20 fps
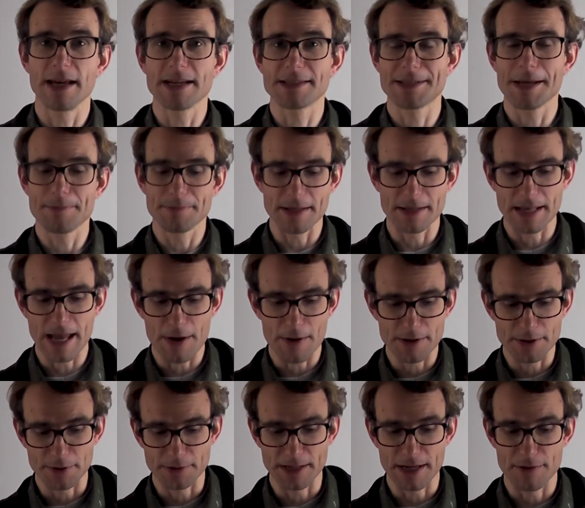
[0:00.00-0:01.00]
except that now I
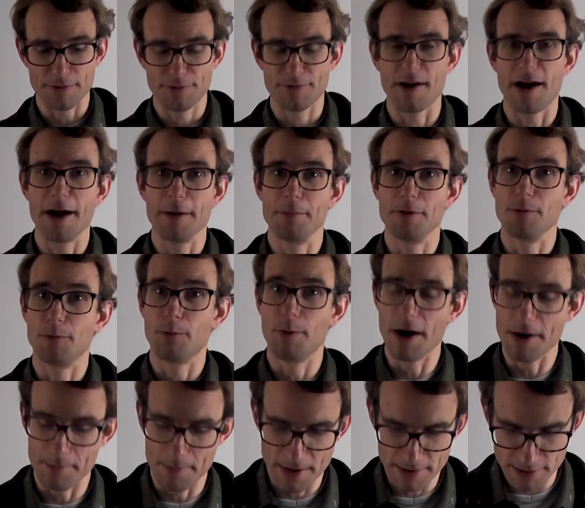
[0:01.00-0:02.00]
don't get phi, but
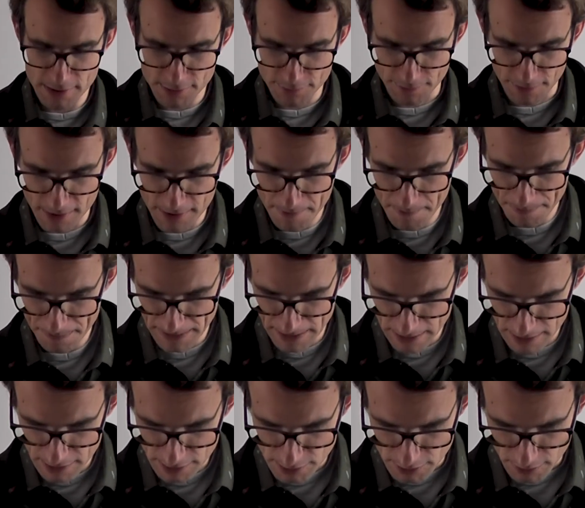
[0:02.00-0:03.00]
1 minus phi.
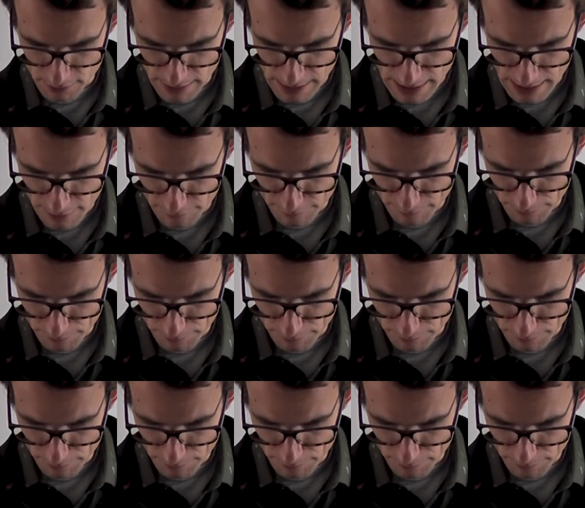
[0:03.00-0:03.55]
So I have